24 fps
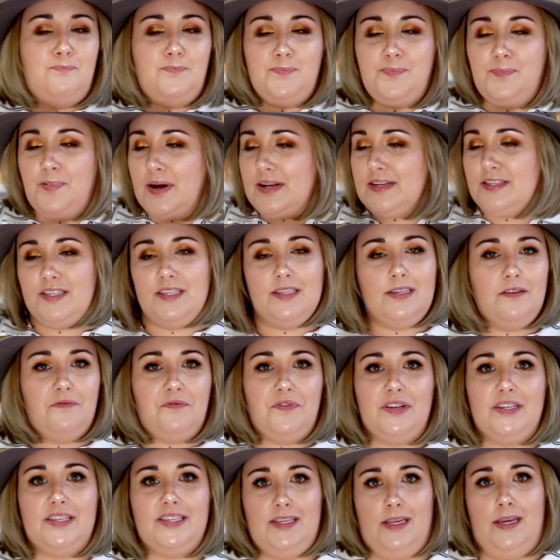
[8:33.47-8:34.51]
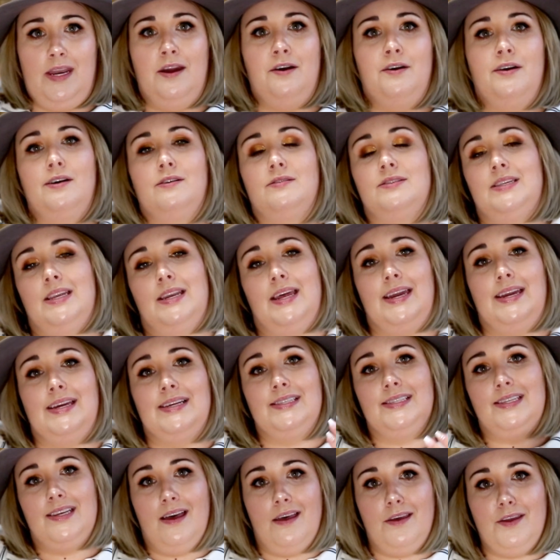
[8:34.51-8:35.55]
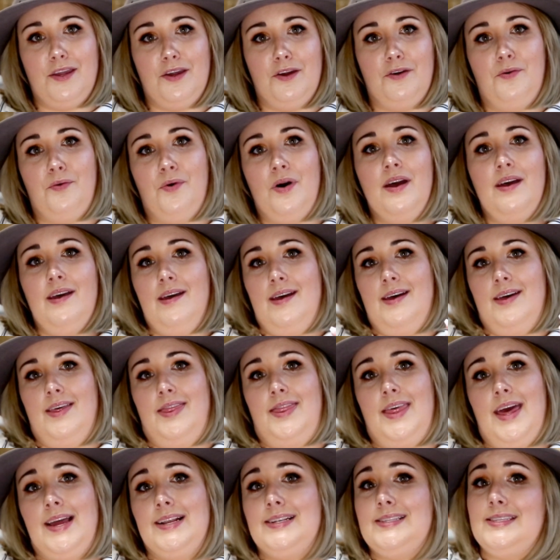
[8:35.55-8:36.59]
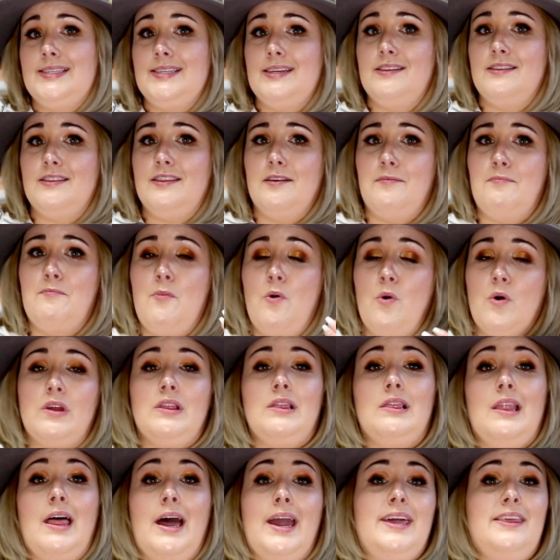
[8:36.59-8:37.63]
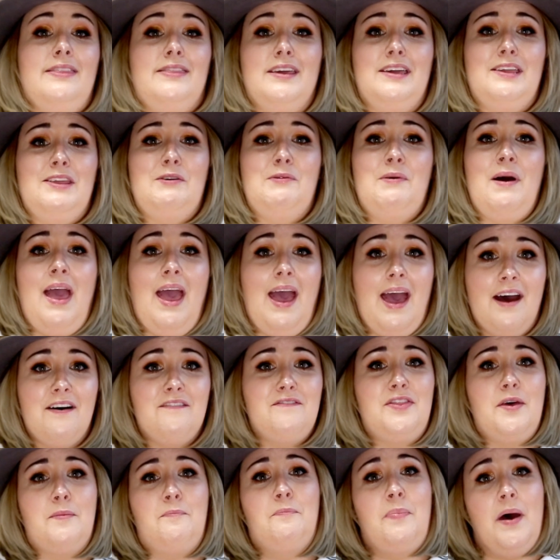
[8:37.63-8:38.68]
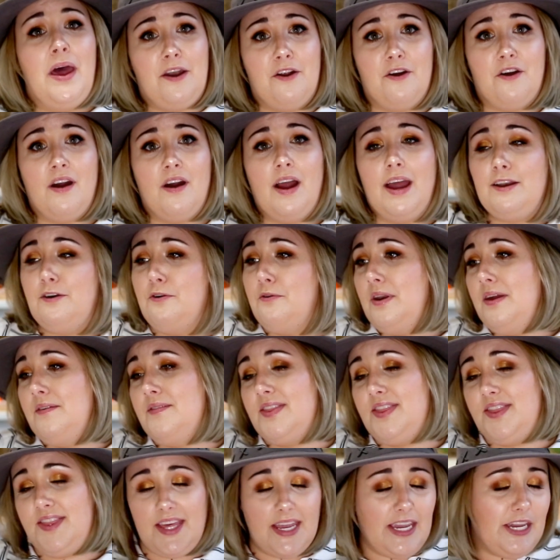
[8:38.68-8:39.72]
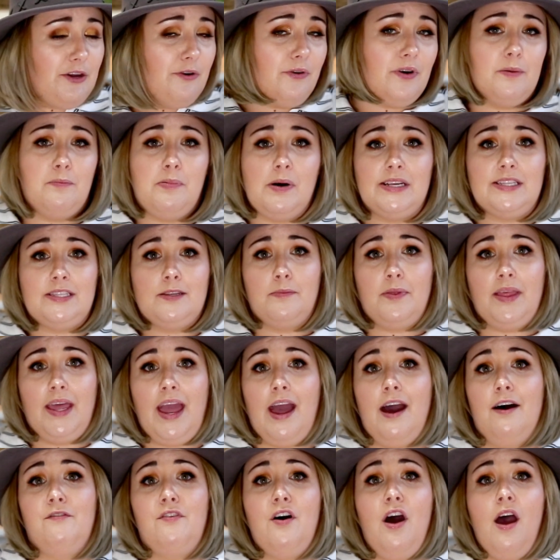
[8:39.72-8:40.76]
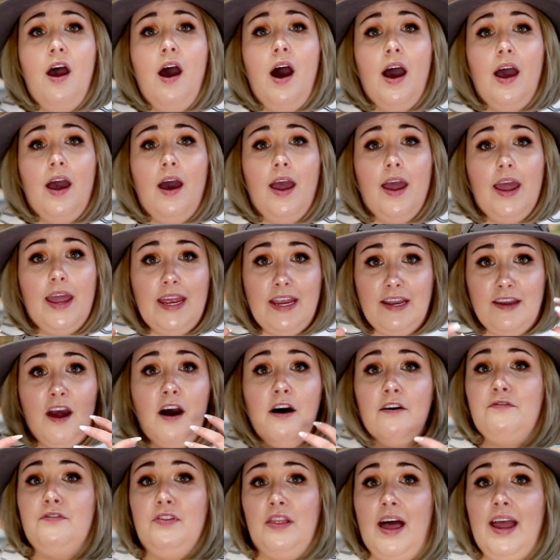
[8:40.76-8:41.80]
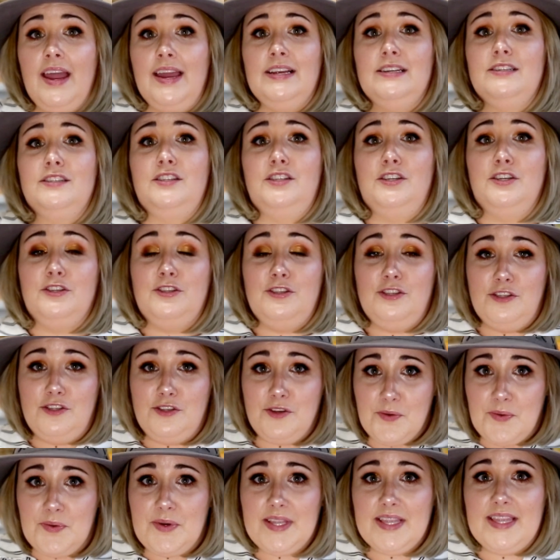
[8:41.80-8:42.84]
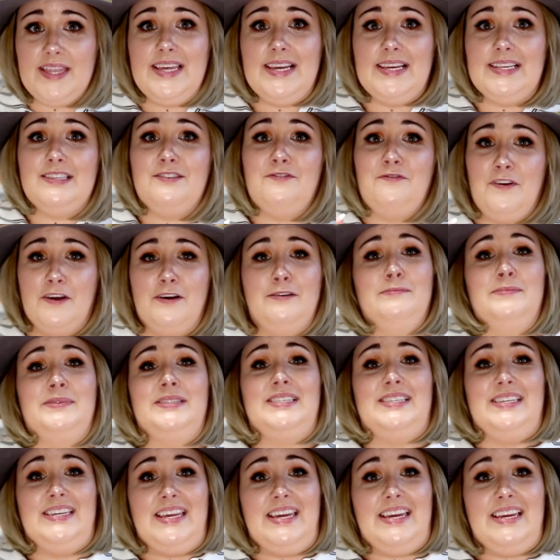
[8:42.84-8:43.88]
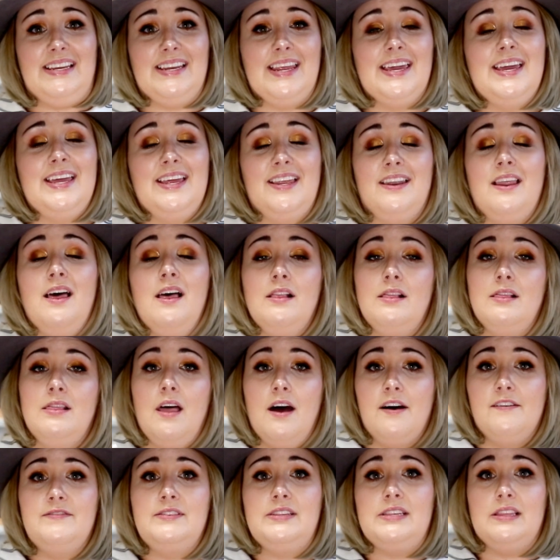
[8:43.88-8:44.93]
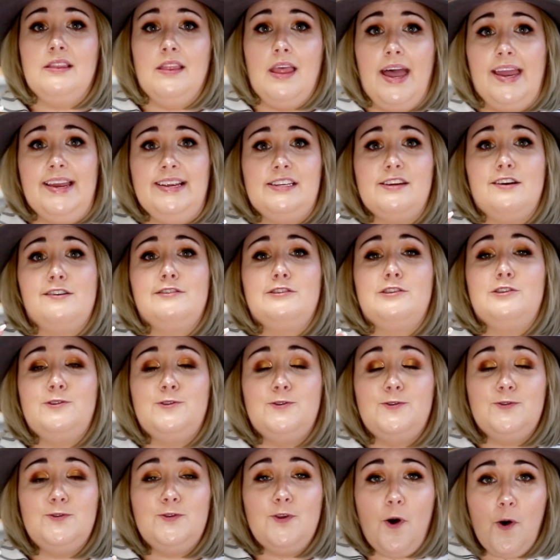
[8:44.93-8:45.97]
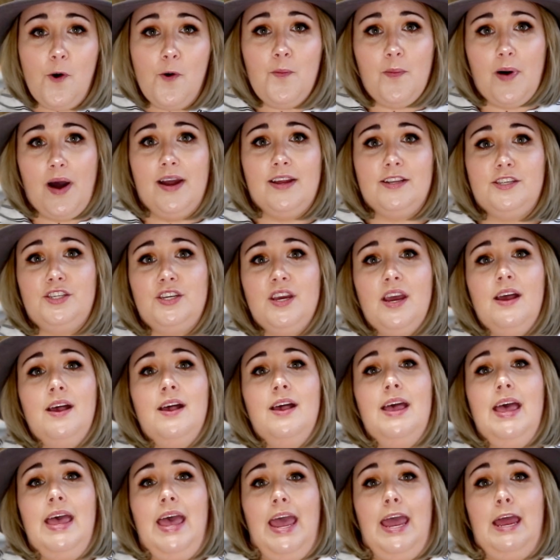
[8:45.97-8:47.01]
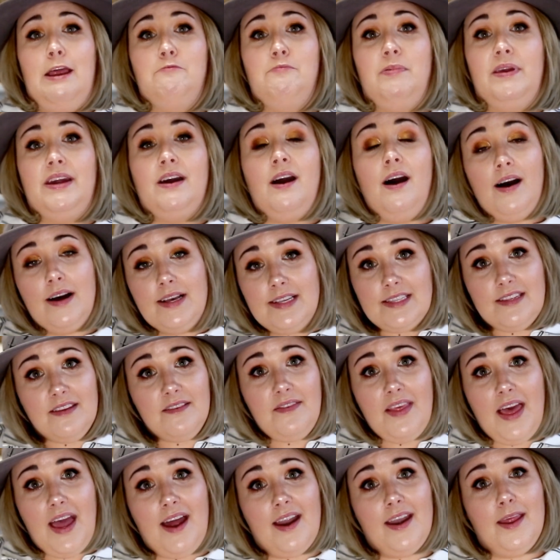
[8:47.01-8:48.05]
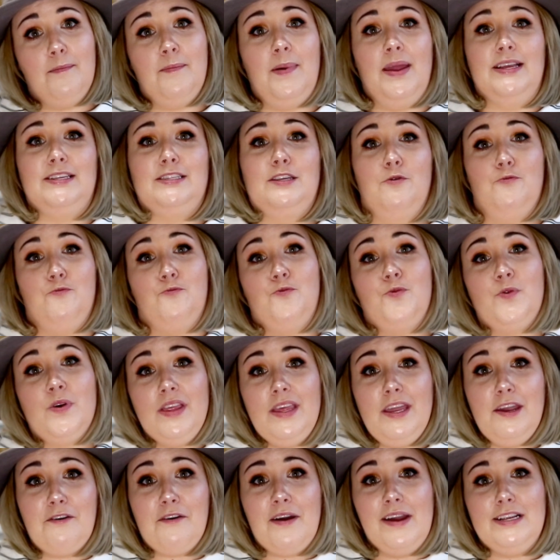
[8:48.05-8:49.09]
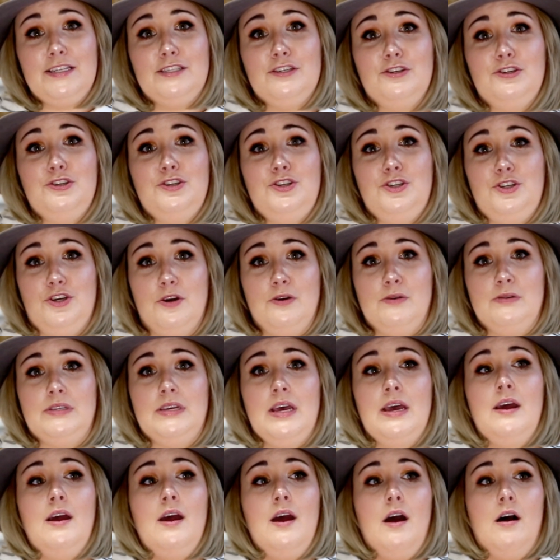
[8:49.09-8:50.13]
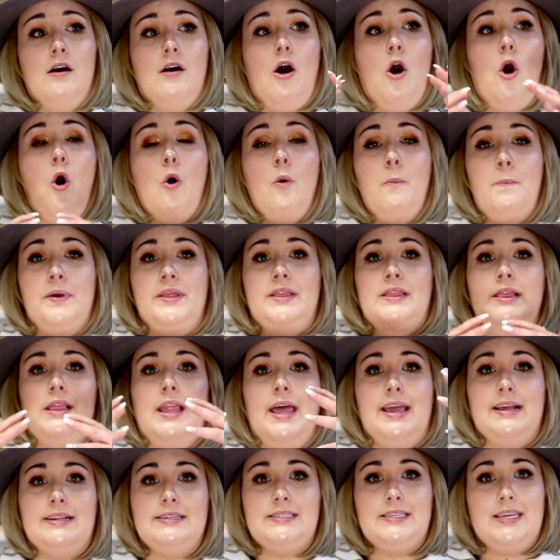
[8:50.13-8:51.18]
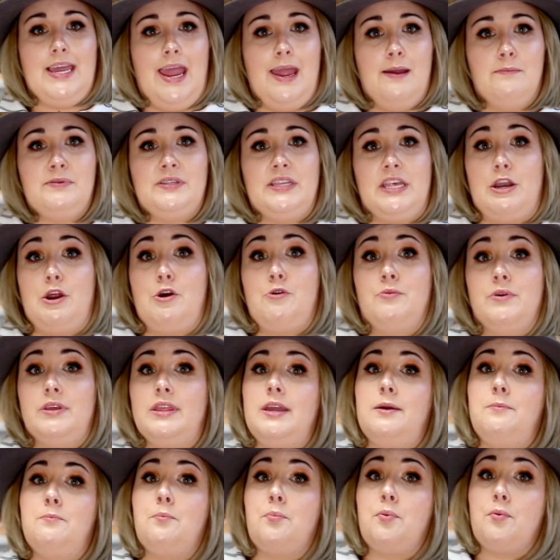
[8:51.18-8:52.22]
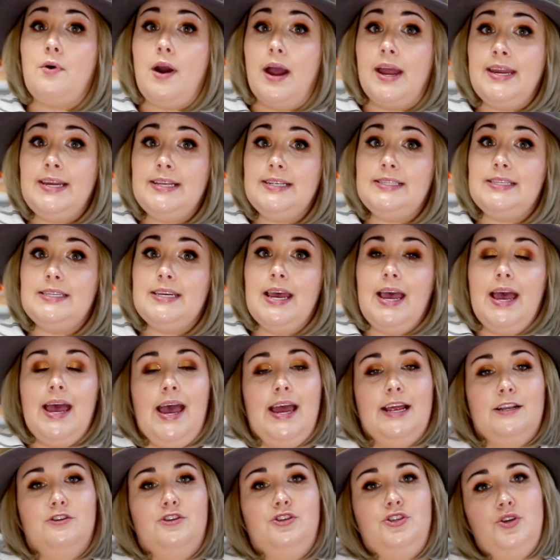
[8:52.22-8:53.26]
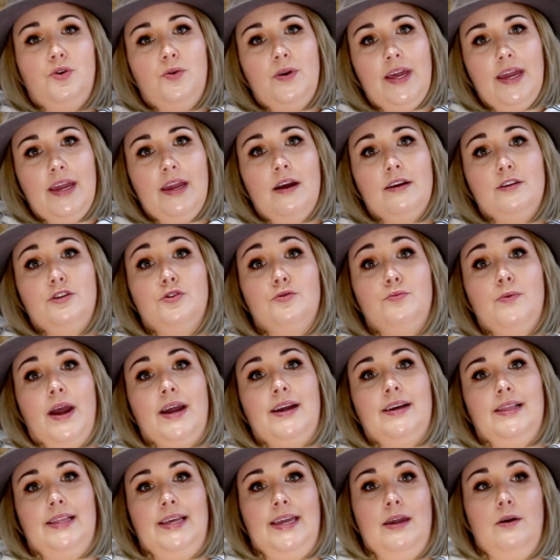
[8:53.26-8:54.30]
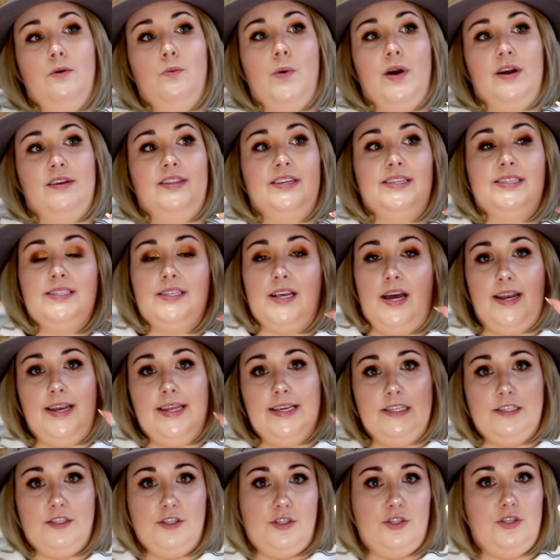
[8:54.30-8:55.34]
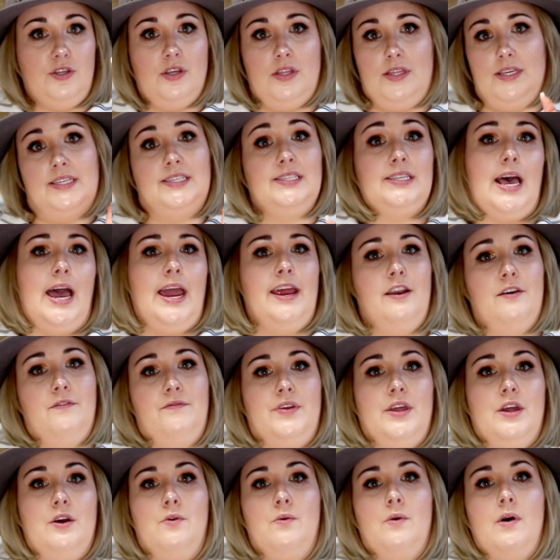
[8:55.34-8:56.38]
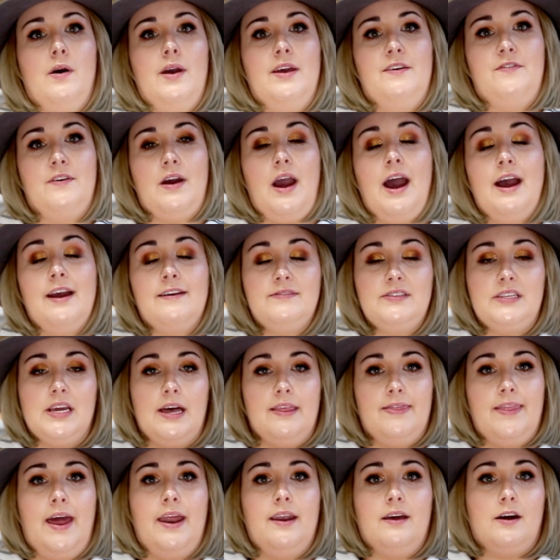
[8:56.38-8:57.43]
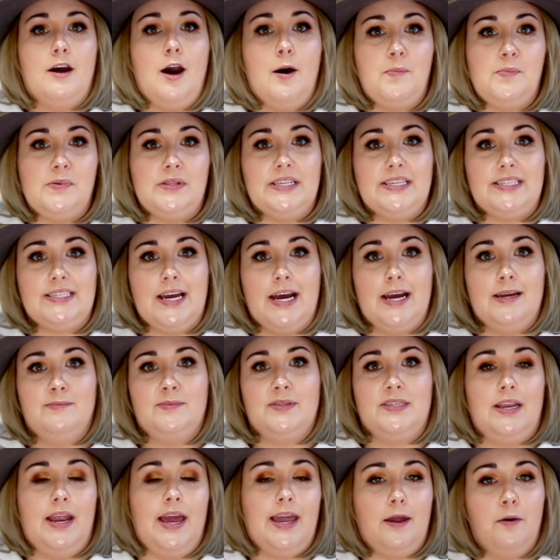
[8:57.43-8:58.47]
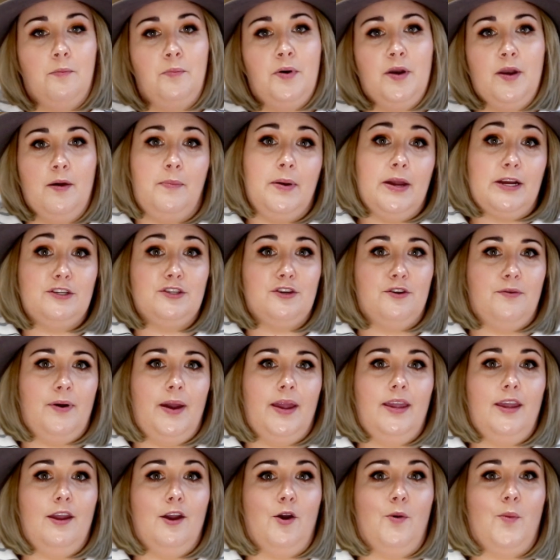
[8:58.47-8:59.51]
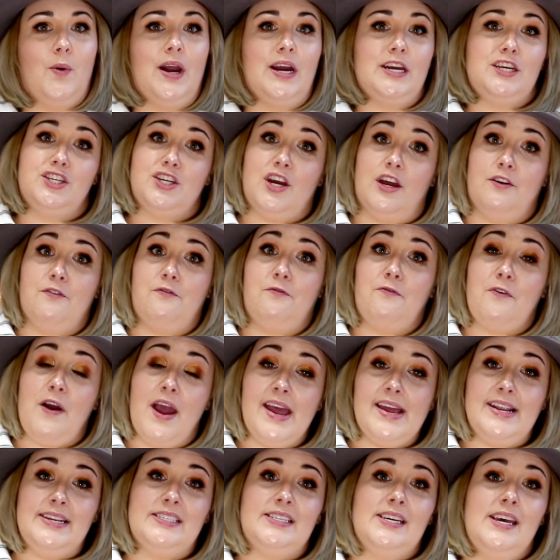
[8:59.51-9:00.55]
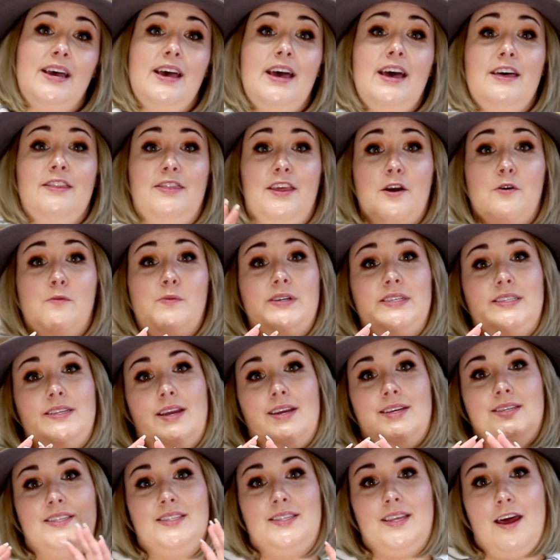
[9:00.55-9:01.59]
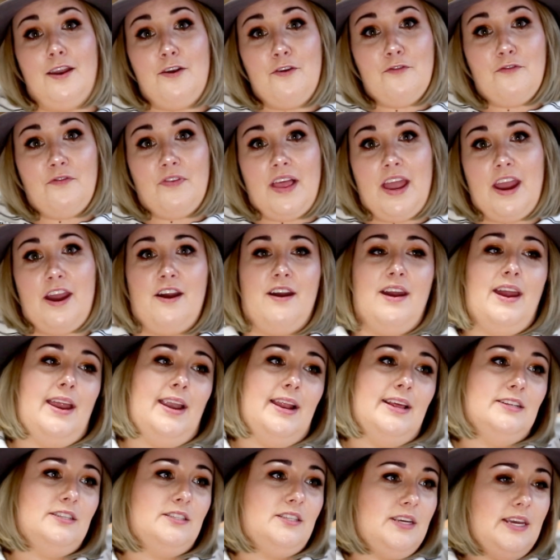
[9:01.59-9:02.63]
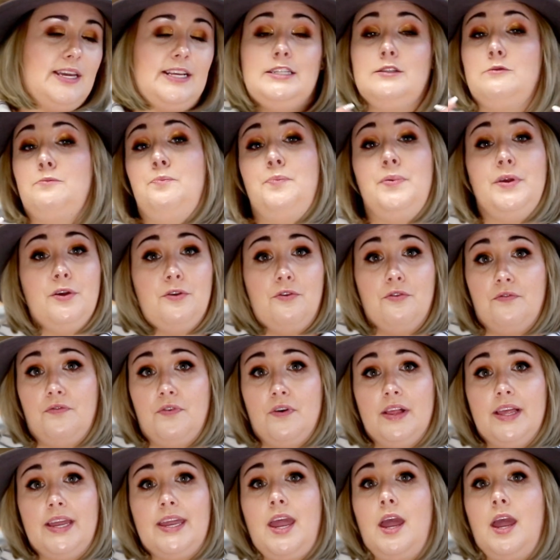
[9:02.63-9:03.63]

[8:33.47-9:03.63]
bunch of different scenarios, and I can tell you that the more light that you have, the better. I don't even think you could possibly have enough light to suit this film's need. It loves light so much, and because of that, it makes it really great to shoot open landscapes that are really bright and shooting directly where the sun is to the side of you. I've done that a couple of times, and I can put a picture right here where I shot a friend. There was a sun flare, and it's beautiful. It